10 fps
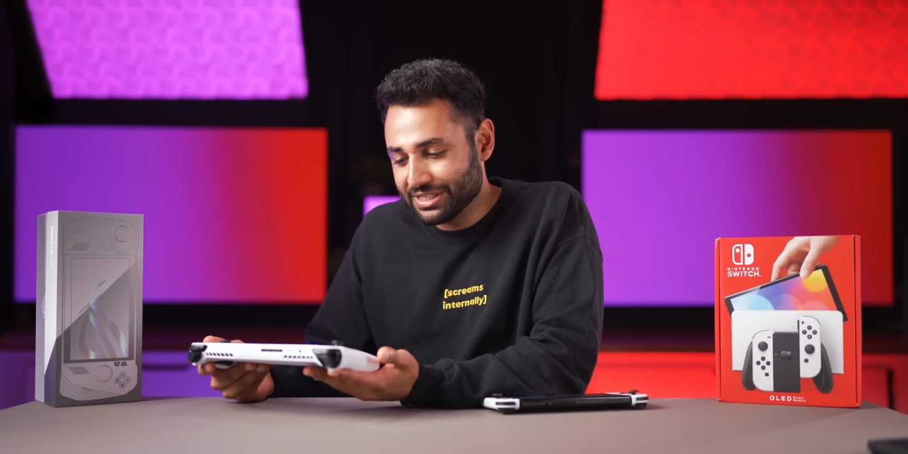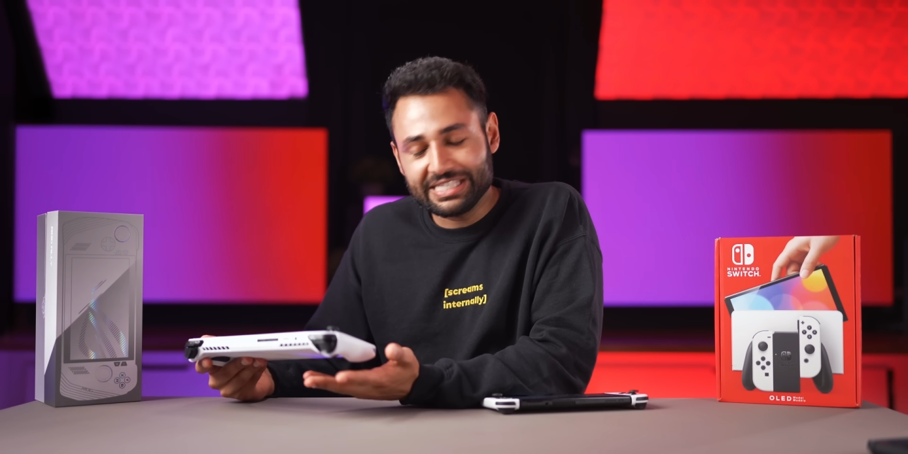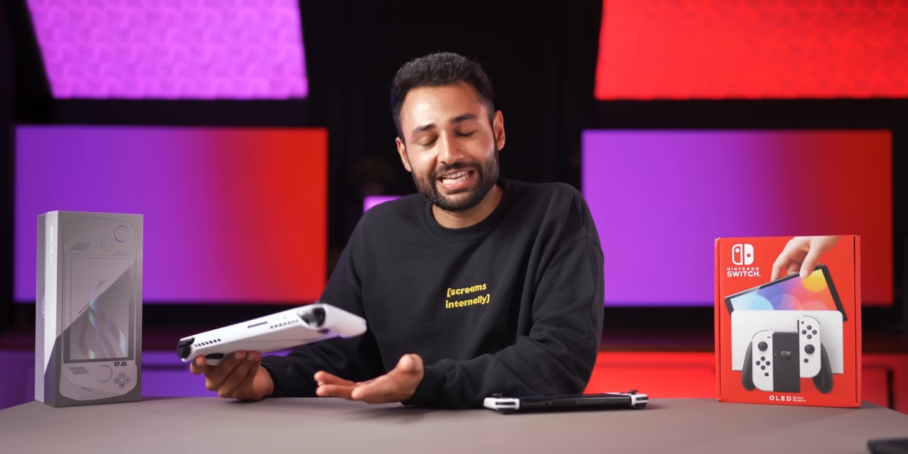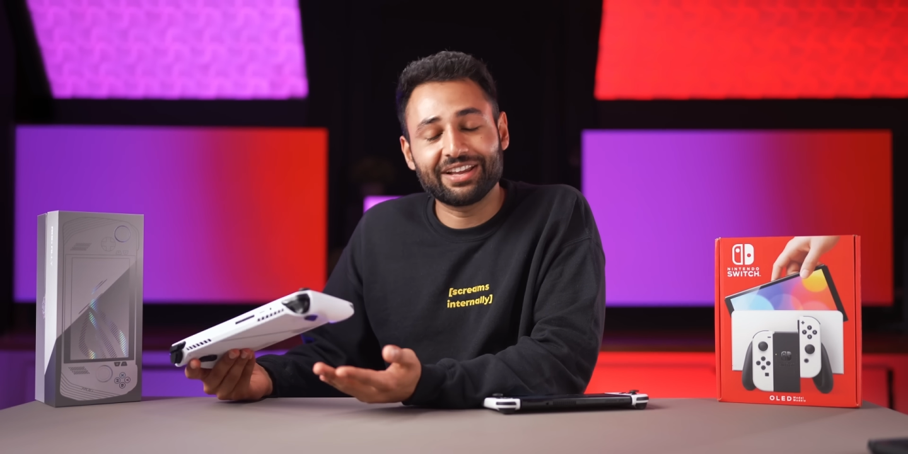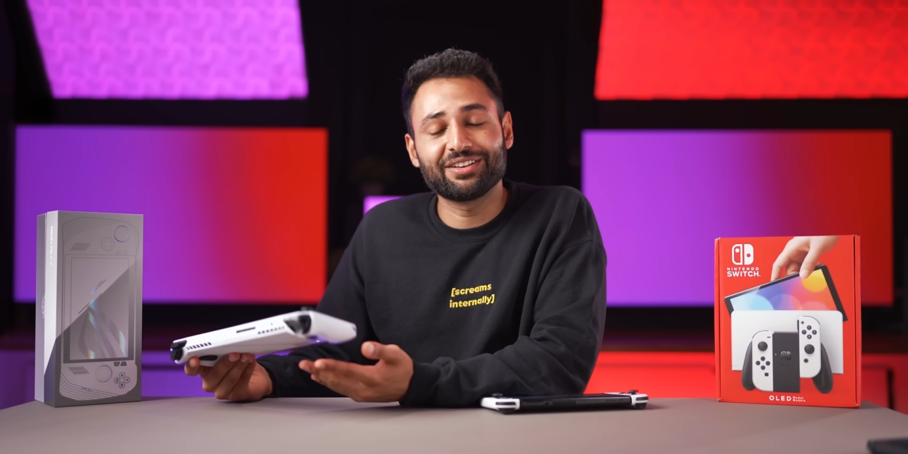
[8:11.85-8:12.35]

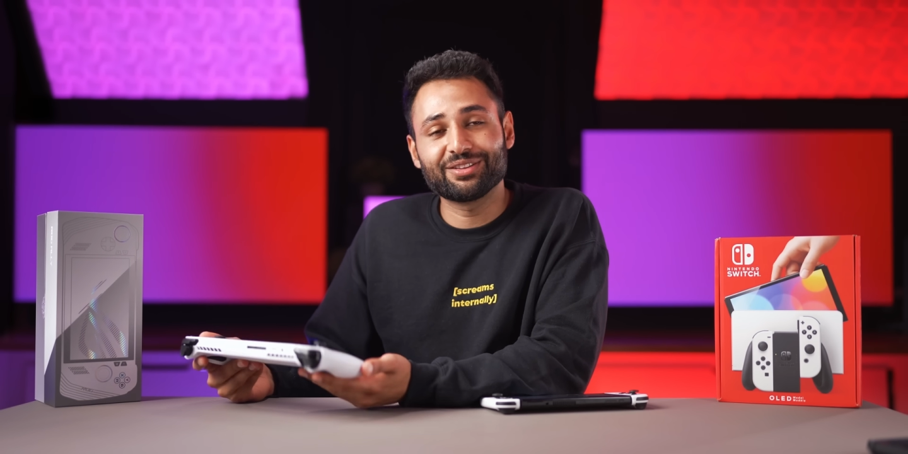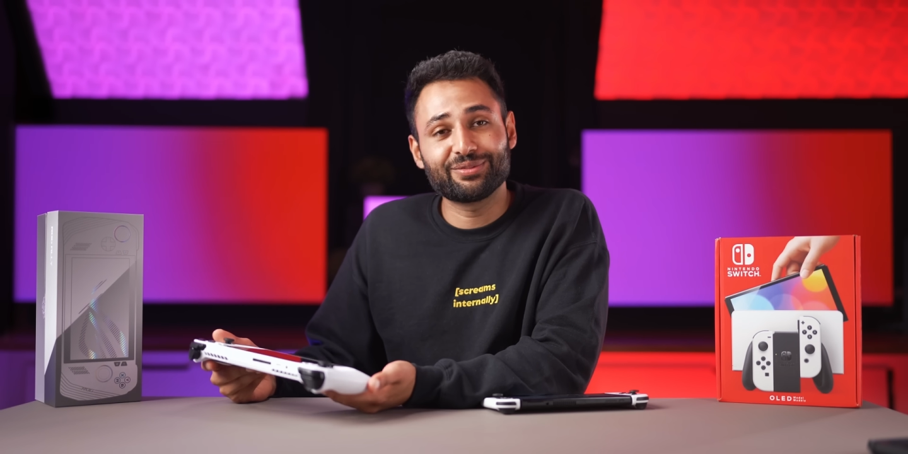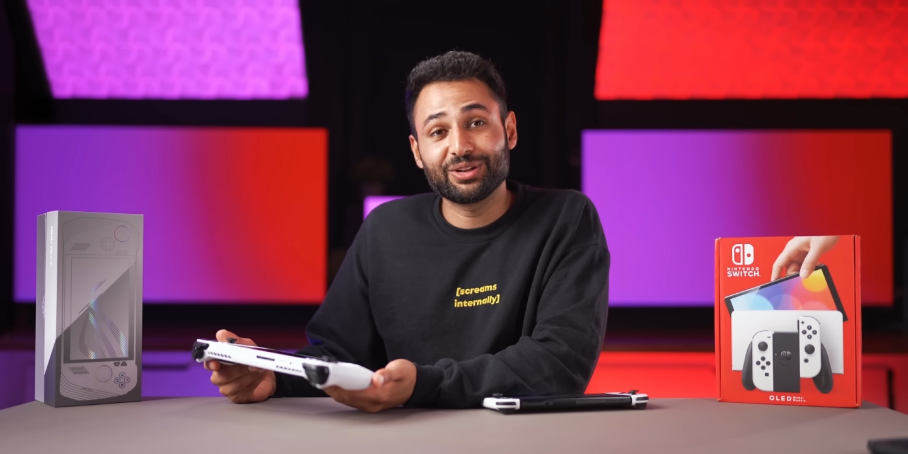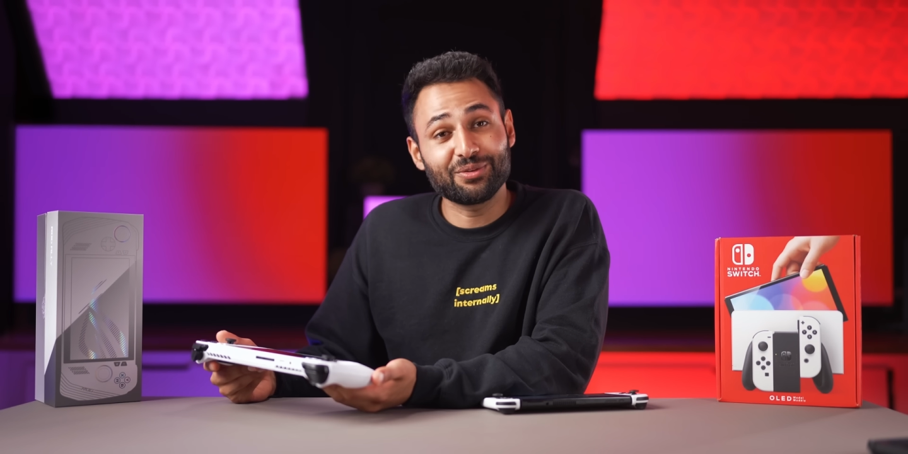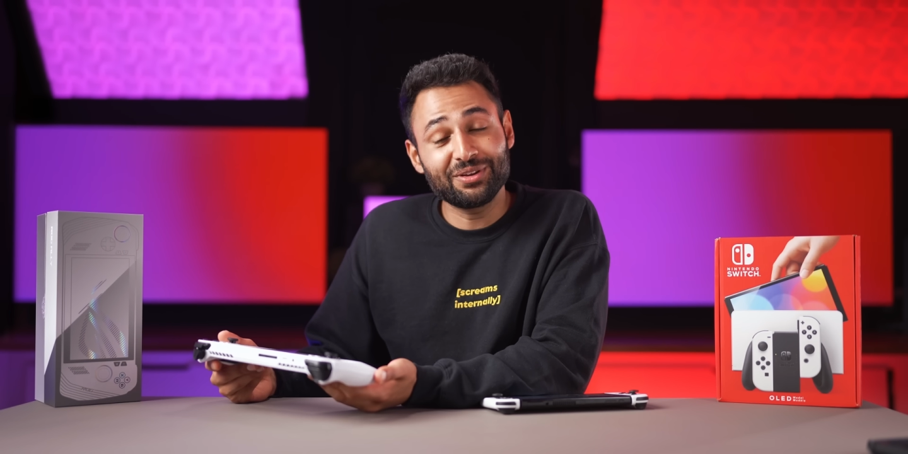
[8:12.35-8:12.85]
second this
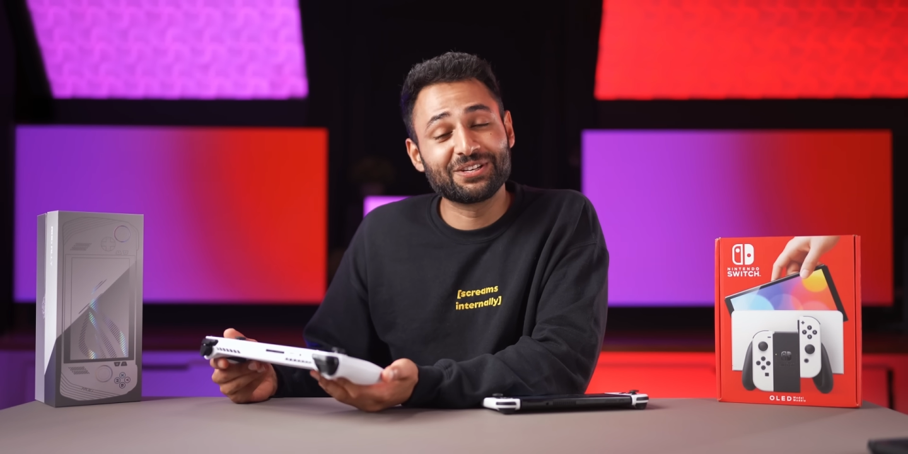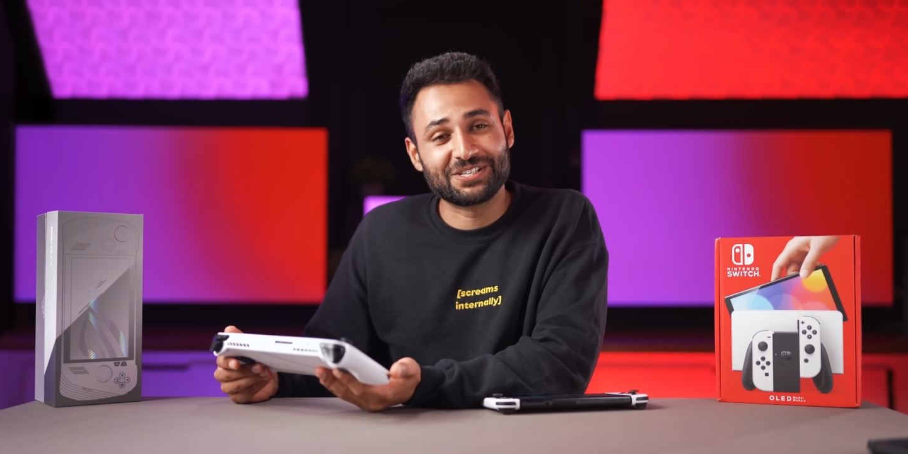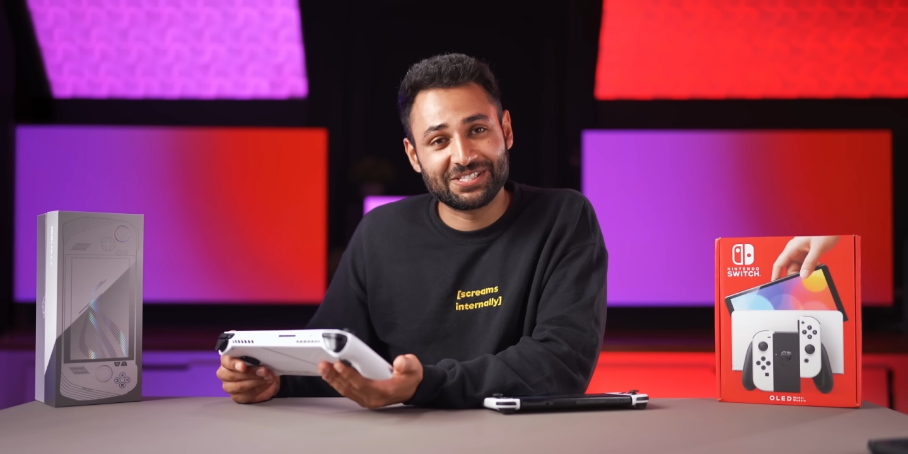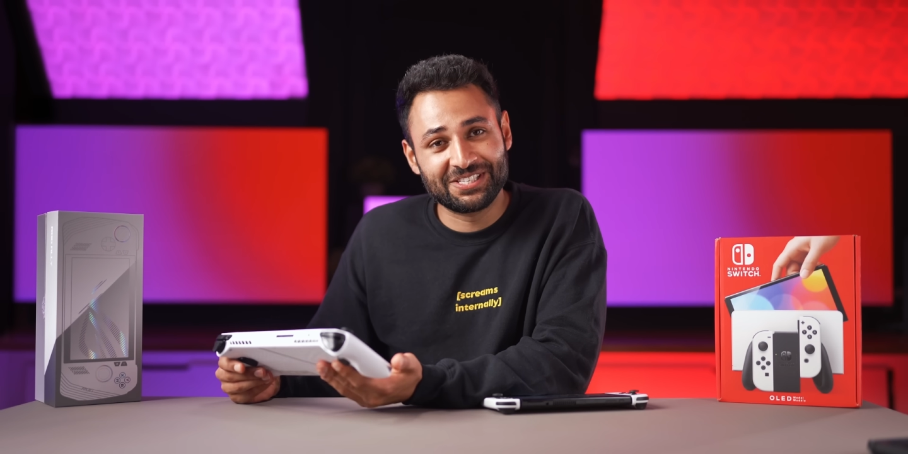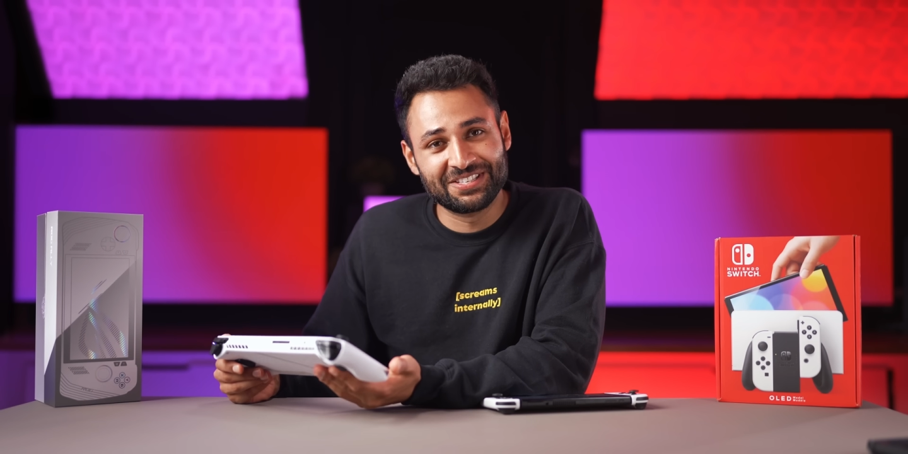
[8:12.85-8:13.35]
video finishes.